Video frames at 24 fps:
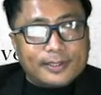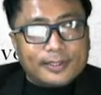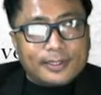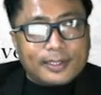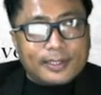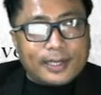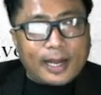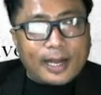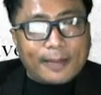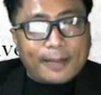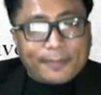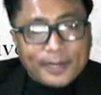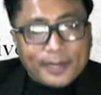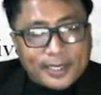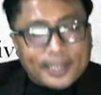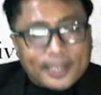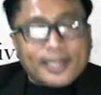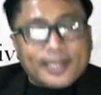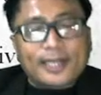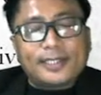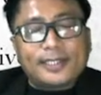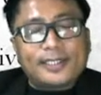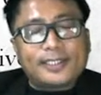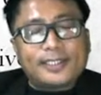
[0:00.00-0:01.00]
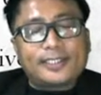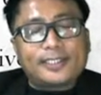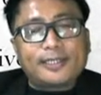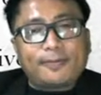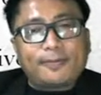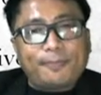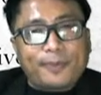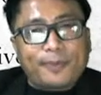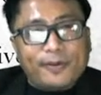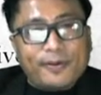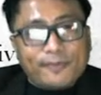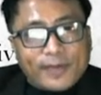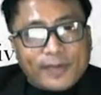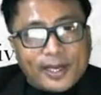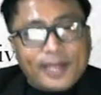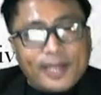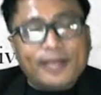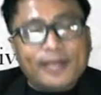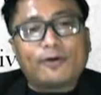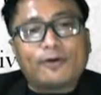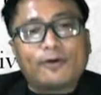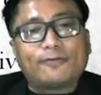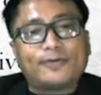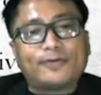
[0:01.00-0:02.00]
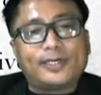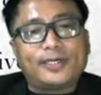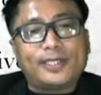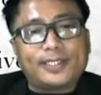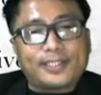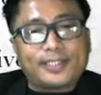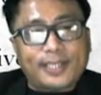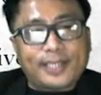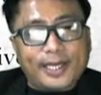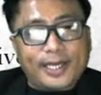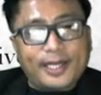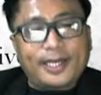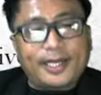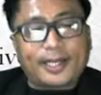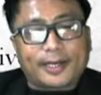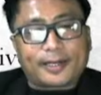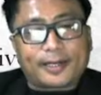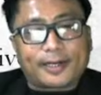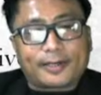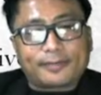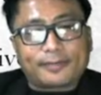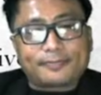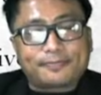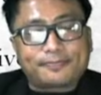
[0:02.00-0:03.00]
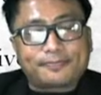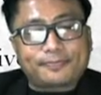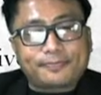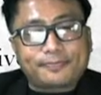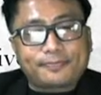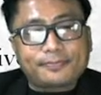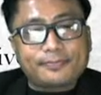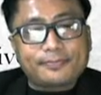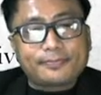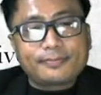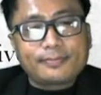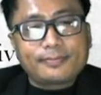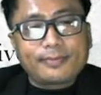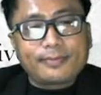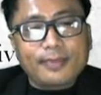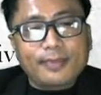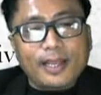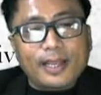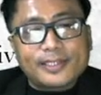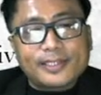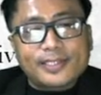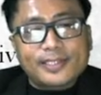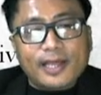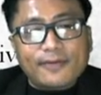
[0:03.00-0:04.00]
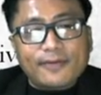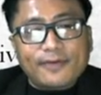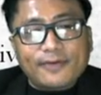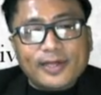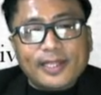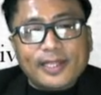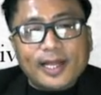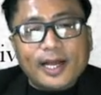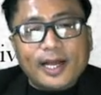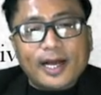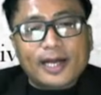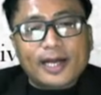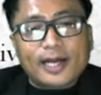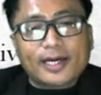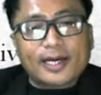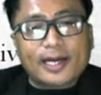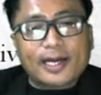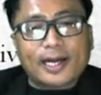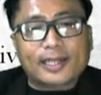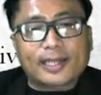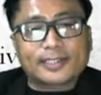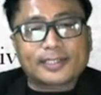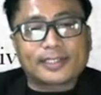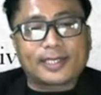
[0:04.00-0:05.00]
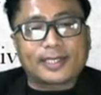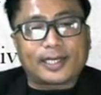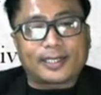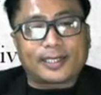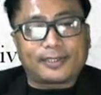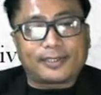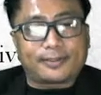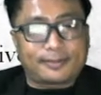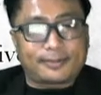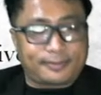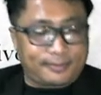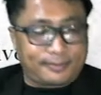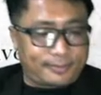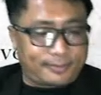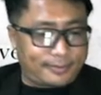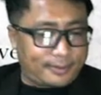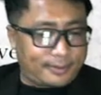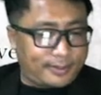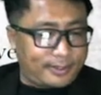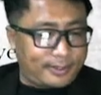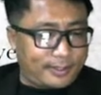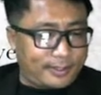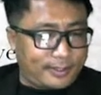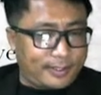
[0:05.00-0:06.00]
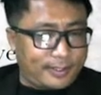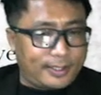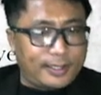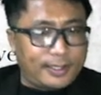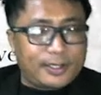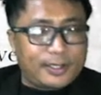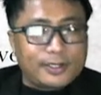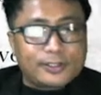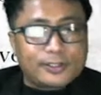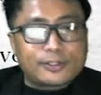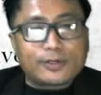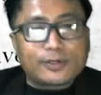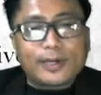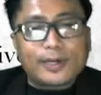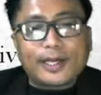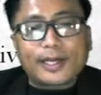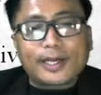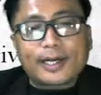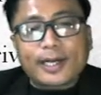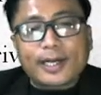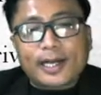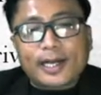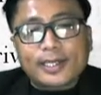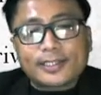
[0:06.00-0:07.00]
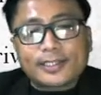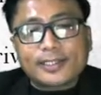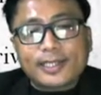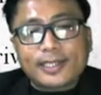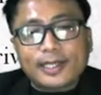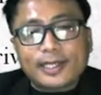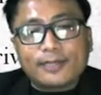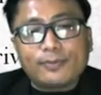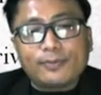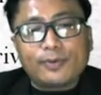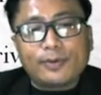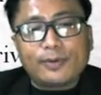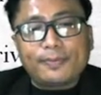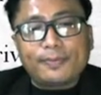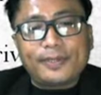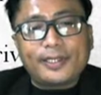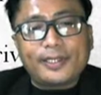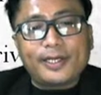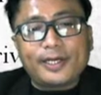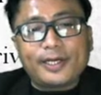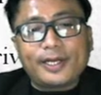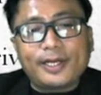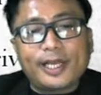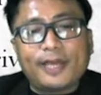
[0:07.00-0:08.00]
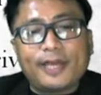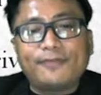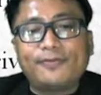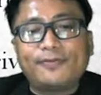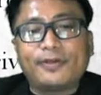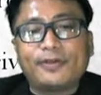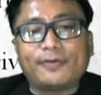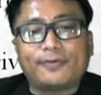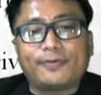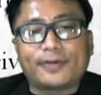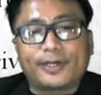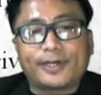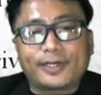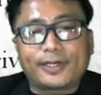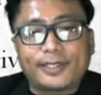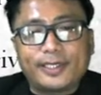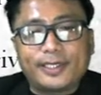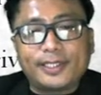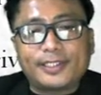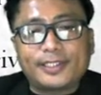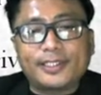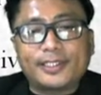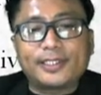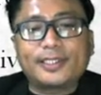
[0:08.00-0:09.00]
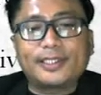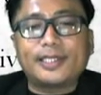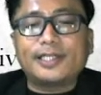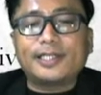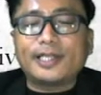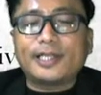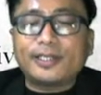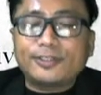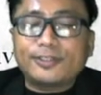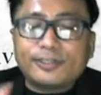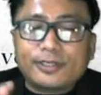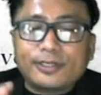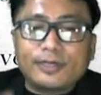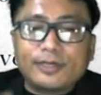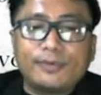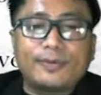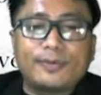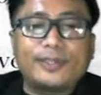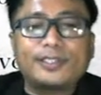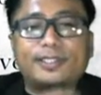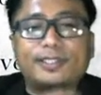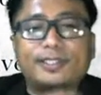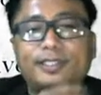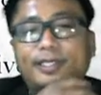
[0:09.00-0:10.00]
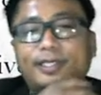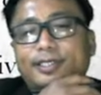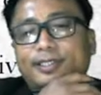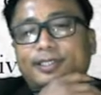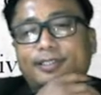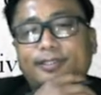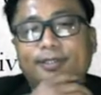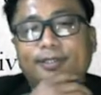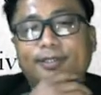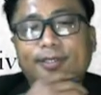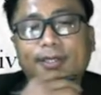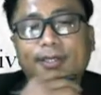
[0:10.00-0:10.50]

climatic condition prevailing over this area, savanna are grassland. So a grassland will be there everywhere. This is the natural vegetation.